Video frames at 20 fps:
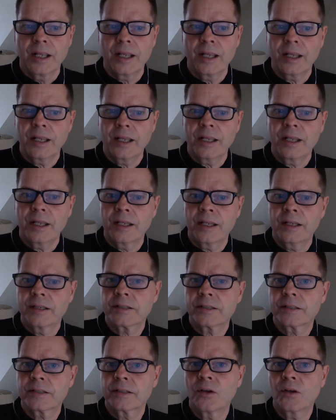
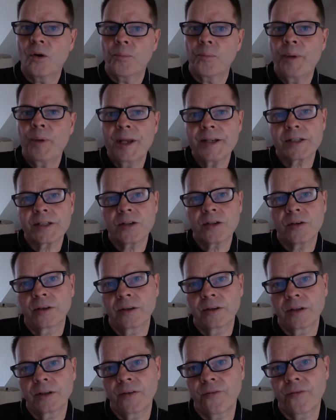is not based
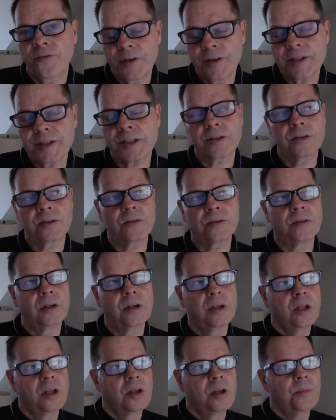on the physical,
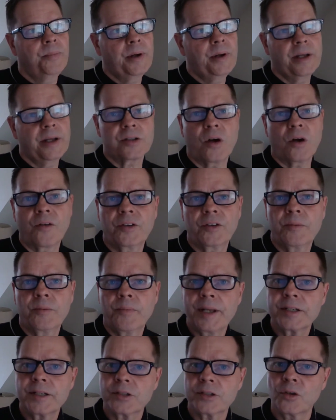but is often
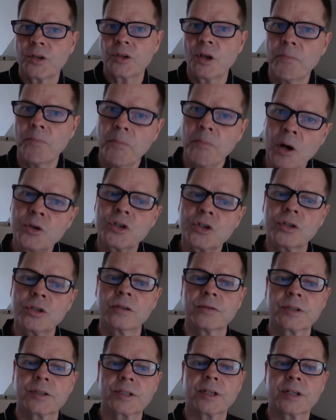based on the
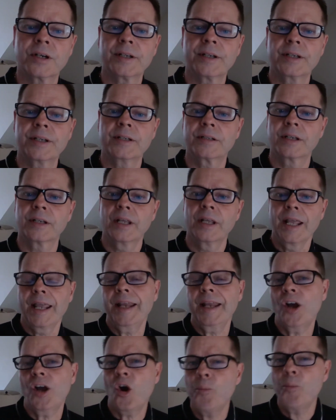emotional side.
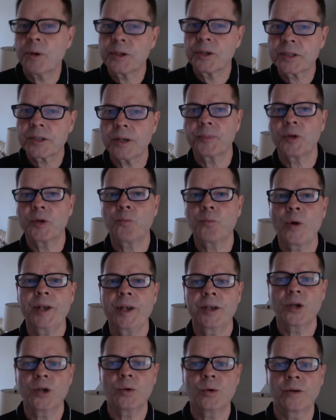It opens up the
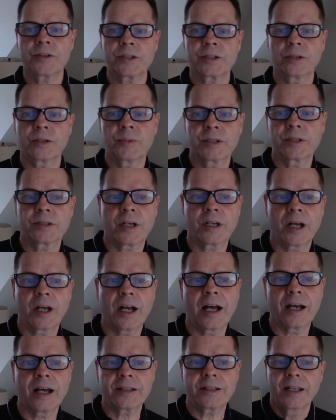window of someone's
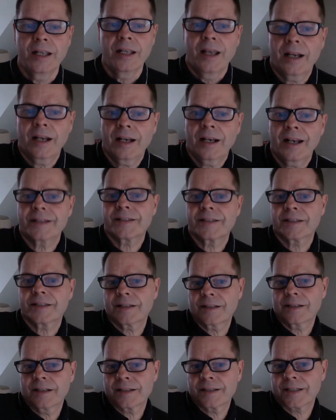heart and
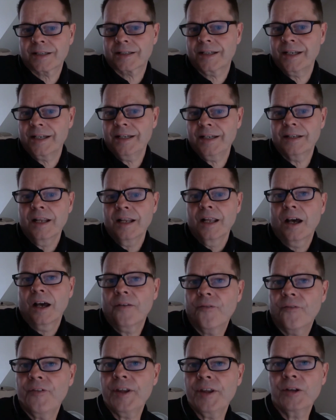lets them see and
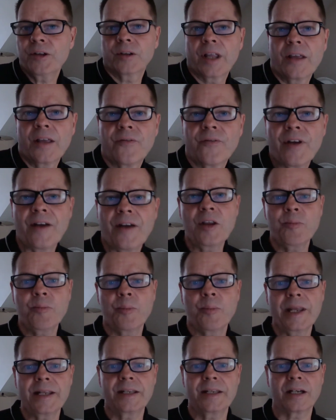feel their very
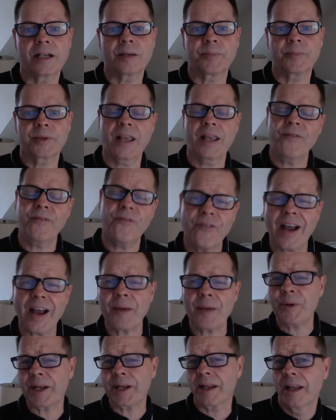makeup, their
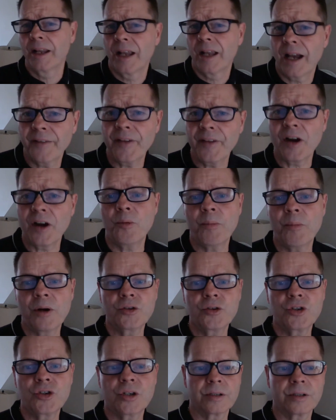fabric, and their
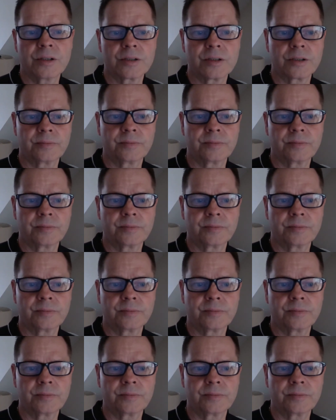emotions.